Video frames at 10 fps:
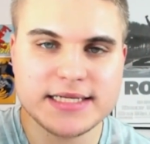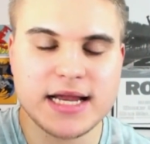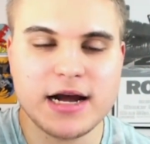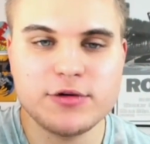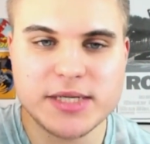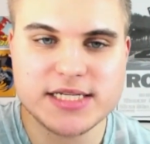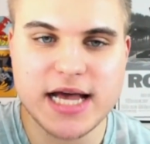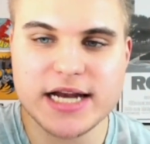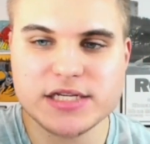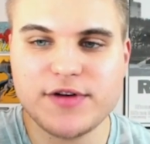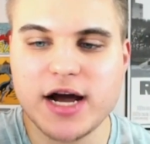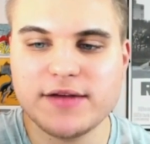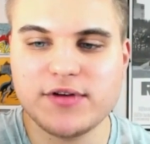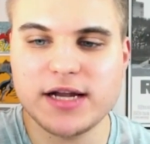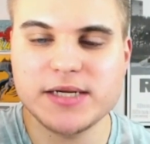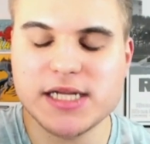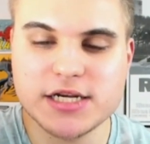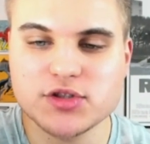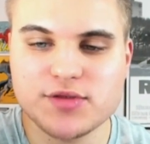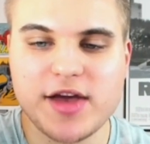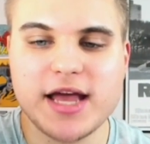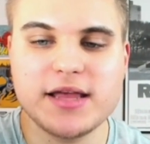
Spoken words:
and I would be satisfied if I'm an Eagles fan,